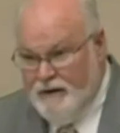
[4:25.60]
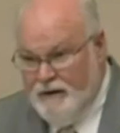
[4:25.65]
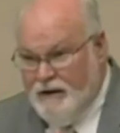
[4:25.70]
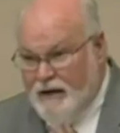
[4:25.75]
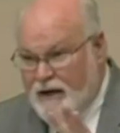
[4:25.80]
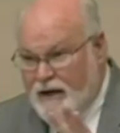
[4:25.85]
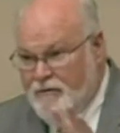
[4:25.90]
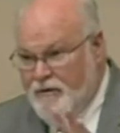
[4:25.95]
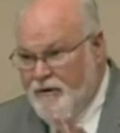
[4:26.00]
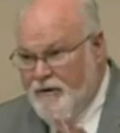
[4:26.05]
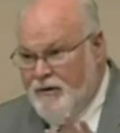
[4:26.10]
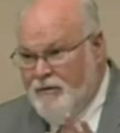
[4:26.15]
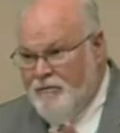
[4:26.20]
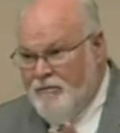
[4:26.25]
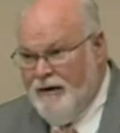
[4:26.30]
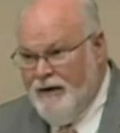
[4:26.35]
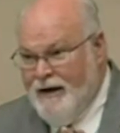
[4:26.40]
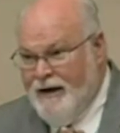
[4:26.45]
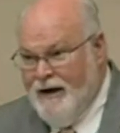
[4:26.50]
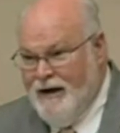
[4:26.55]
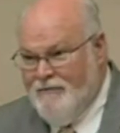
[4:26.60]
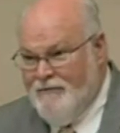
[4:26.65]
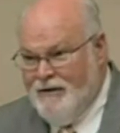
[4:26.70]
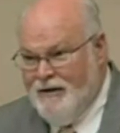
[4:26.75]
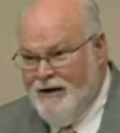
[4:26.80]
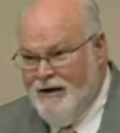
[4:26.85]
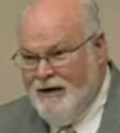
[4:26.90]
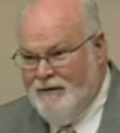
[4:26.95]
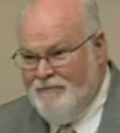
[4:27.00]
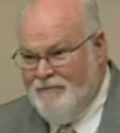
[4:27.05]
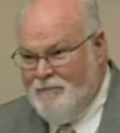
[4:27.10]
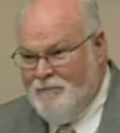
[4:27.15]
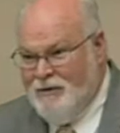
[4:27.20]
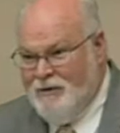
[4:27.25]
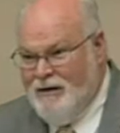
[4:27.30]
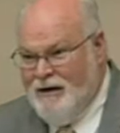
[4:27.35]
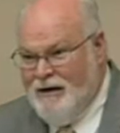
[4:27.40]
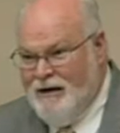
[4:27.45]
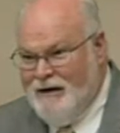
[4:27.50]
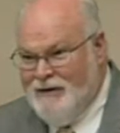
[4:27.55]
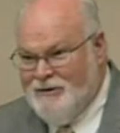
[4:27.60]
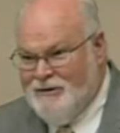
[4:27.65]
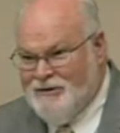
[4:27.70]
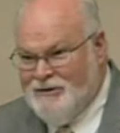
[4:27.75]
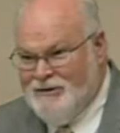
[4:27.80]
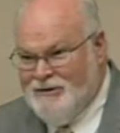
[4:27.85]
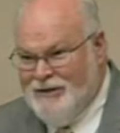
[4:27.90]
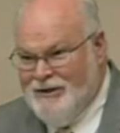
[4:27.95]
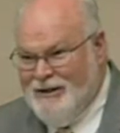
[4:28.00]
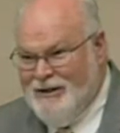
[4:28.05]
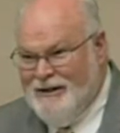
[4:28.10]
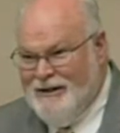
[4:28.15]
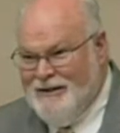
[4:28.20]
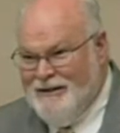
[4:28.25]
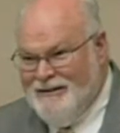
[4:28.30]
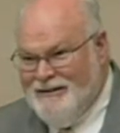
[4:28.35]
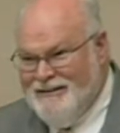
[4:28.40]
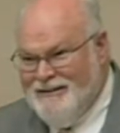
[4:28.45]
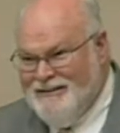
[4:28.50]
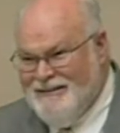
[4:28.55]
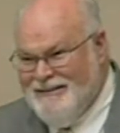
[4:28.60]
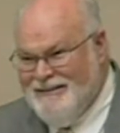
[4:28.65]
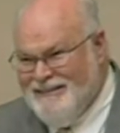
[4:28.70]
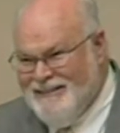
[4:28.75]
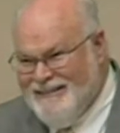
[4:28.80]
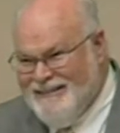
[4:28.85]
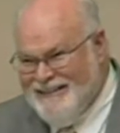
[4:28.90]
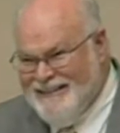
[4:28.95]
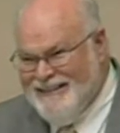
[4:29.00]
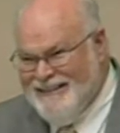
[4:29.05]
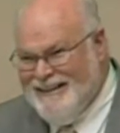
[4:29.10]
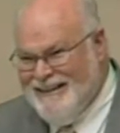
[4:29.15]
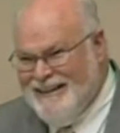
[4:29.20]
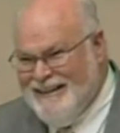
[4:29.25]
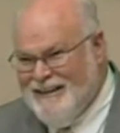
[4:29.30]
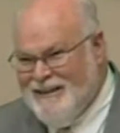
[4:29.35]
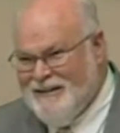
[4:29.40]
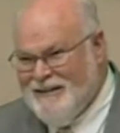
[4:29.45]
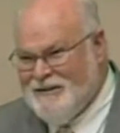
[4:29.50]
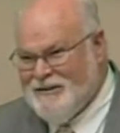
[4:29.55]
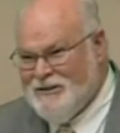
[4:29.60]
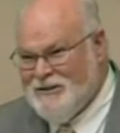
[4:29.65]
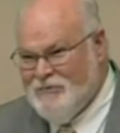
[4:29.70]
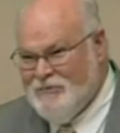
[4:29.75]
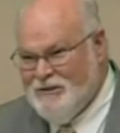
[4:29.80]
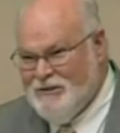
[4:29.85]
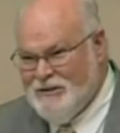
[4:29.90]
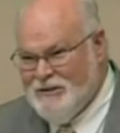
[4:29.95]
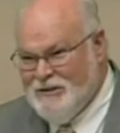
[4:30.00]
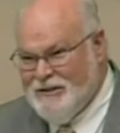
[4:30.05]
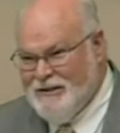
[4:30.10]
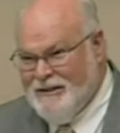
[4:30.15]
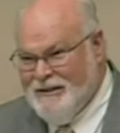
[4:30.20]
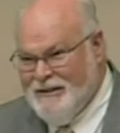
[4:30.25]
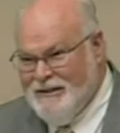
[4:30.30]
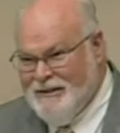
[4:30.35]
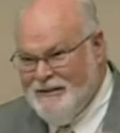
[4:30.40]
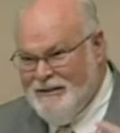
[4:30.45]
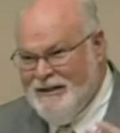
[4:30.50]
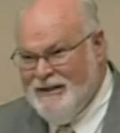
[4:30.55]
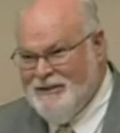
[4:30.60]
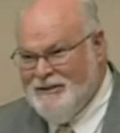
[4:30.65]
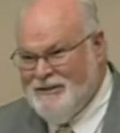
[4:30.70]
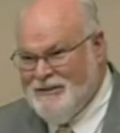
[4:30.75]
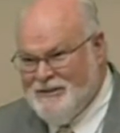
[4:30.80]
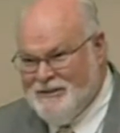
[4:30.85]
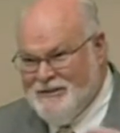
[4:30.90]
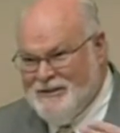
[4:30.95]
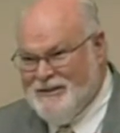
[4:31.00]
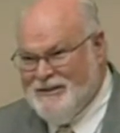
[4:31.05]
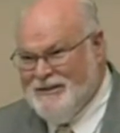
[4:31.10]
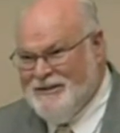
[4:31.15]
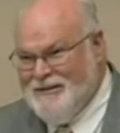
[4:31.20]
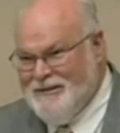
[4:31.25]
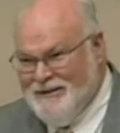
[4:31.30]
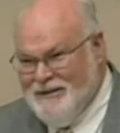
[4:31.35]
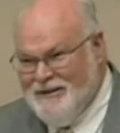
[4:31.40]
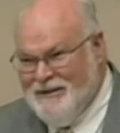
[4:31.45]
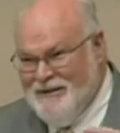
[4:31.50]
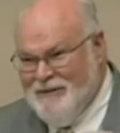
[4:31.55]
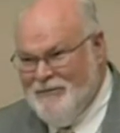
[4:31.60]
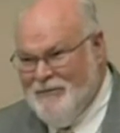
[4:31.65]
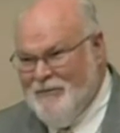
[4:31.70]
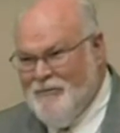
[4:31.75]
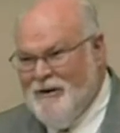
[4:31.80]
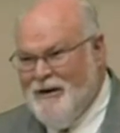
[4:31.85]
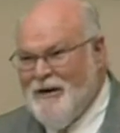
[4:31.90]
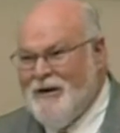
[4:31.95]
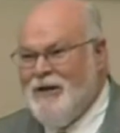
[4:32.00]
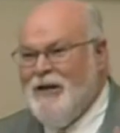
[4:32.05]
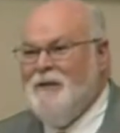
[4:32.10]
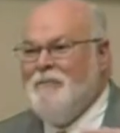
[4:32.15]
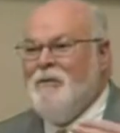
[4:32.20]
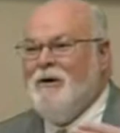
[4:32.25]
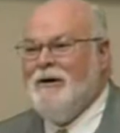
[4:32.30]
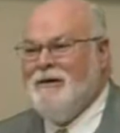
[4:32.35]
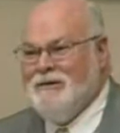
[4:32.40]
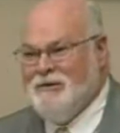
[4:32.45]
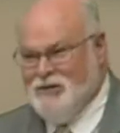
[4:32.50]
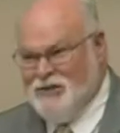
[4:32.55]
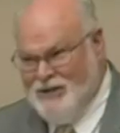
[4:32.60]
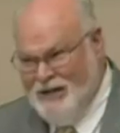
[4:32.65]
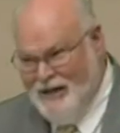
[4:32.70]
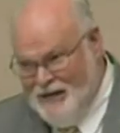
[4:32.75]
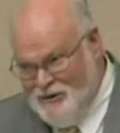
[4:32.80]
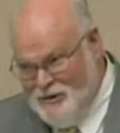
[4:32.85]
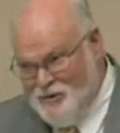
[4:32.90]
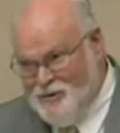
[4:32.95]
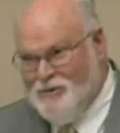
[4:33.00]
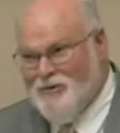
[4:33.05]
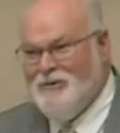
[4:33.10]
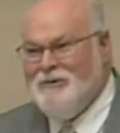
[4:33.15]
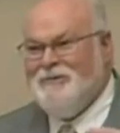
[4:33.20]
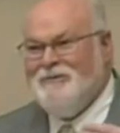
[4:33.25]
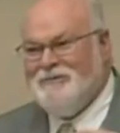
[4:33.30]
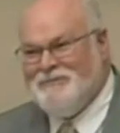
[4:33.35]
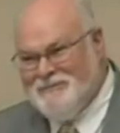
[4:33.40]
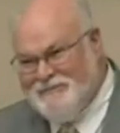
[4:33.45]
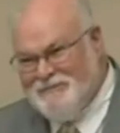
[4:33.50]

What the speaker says: and we don't want to have a lot of applause today. So we're just gonna, we want to keep on schedule